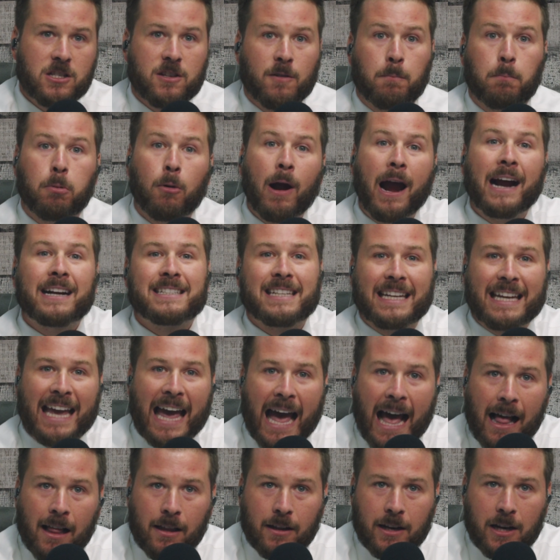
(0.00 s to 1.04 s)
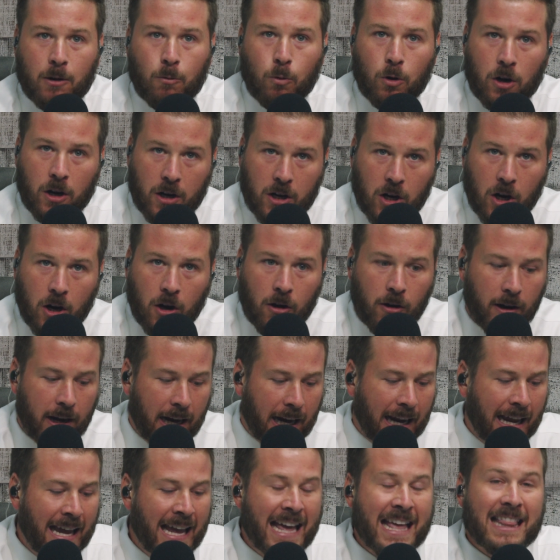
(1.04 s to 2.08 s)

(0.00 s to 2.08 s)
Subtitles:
of practicality were occurring.